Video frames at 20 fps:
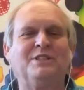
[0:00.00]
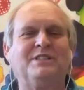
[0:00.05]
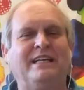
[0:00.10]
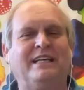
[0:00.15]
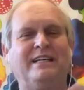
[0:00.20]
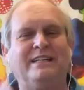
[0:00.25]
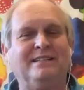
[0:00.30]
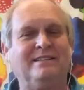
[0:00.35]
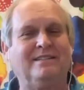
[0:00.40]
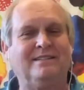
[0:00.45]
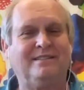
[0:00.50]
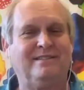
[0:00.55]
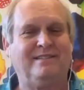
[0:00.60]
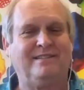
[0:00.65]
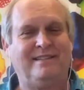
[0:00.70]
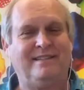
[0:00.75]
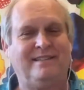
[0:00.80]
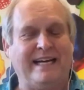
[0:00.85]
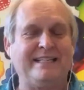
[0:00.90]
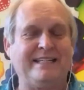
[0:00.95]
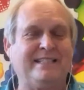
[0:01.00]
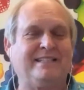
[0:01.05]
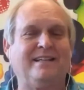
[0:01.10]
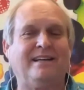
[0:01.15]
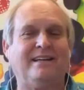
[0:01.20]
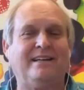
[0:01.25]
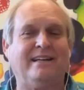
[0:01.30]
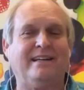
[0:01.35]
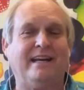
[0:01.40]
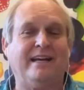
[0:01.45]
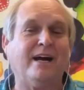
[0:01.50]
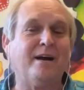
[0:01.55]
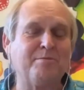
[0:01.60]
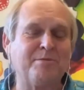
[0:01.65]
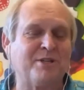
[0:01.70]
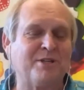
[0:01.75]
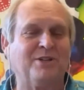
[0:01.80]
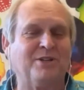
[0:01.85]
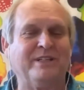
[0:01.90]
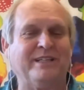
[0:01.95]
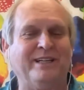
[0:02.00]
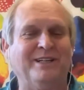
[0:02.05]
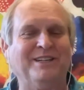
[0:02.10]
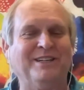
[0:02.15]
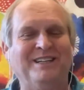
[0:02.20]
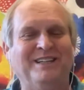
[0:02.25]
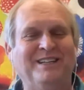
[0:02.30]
And that's an obstacle here,